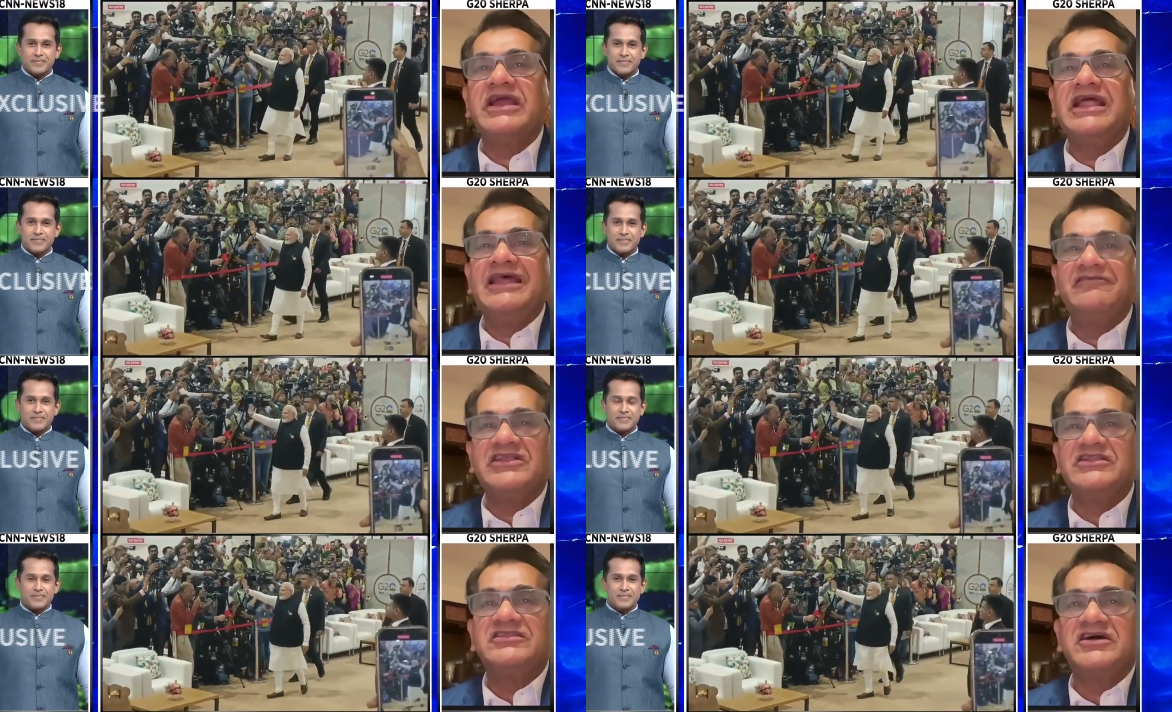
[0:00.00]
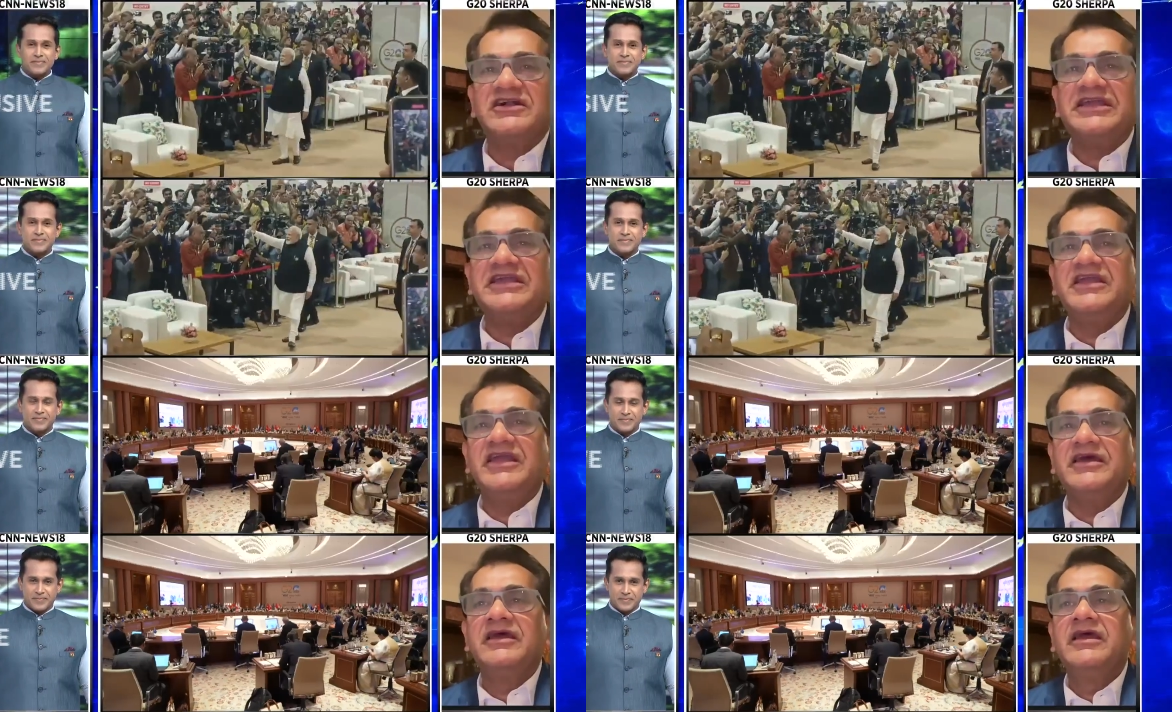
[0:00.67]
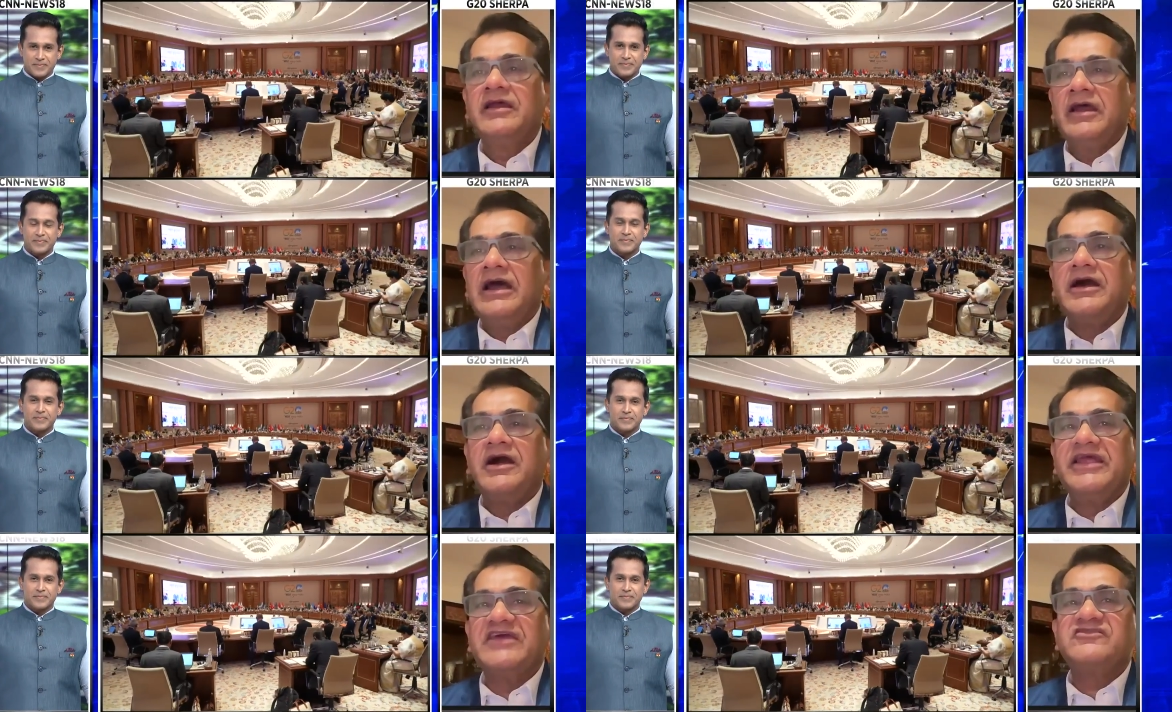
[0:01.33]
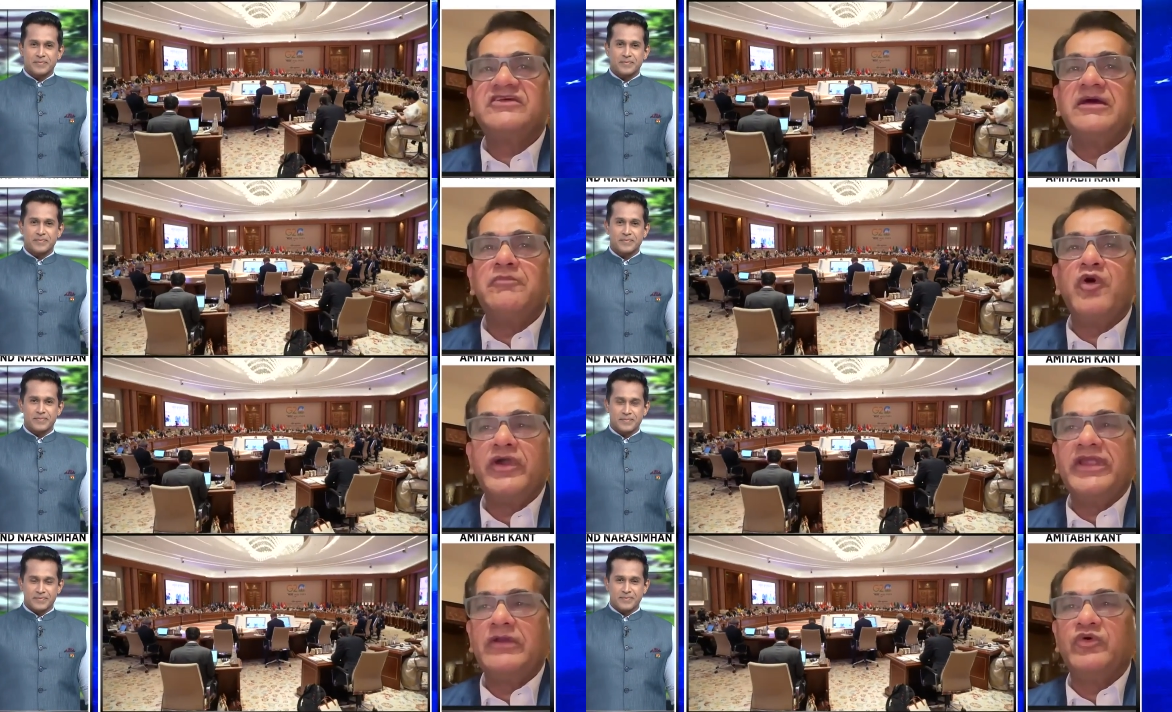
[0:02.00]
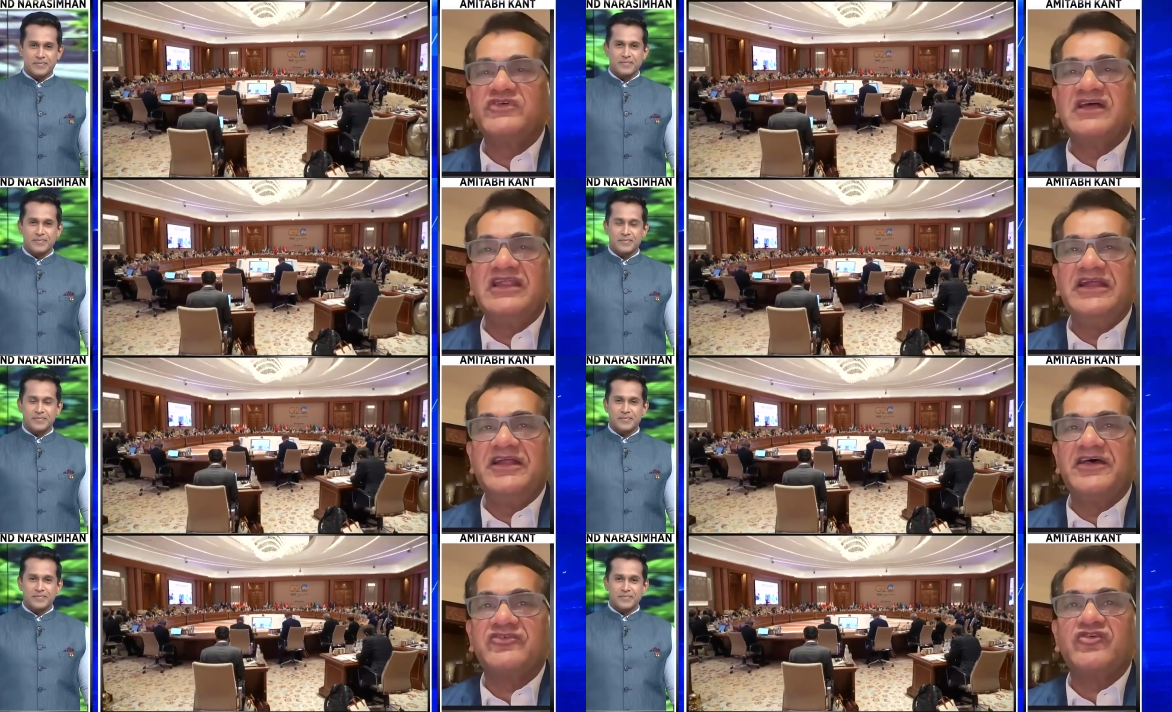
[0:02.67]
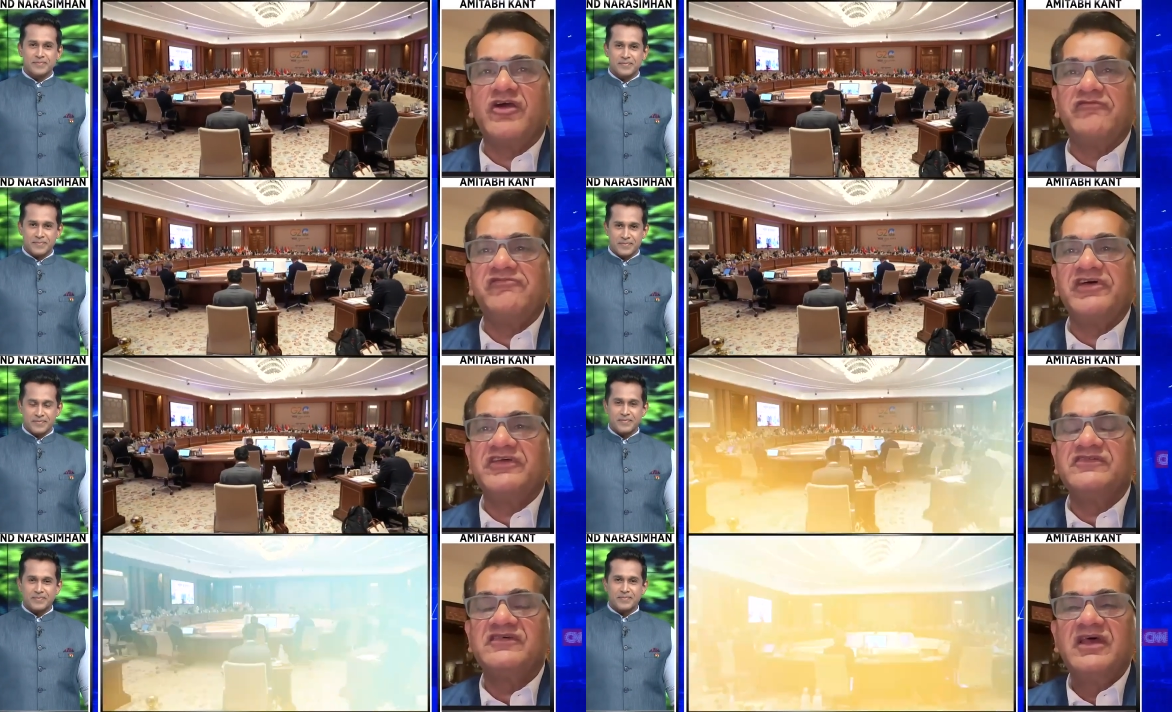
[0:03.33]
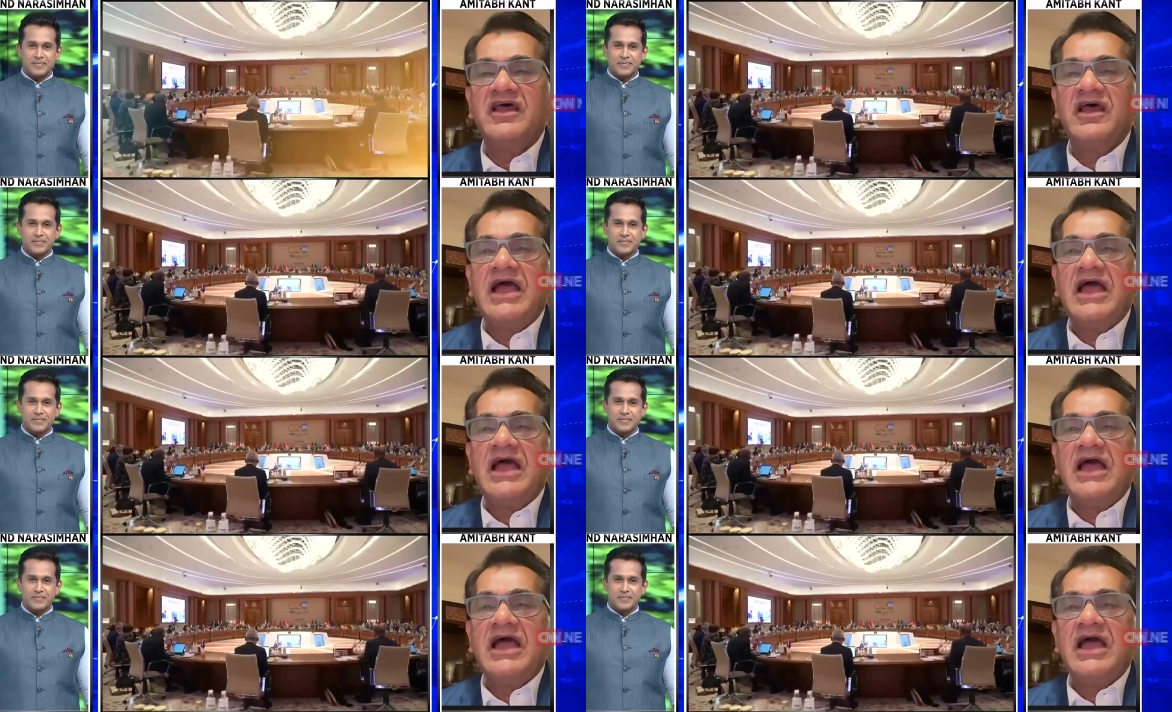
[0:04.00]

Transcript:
Speaker 1: 11.30. next day morning was the leaders' conference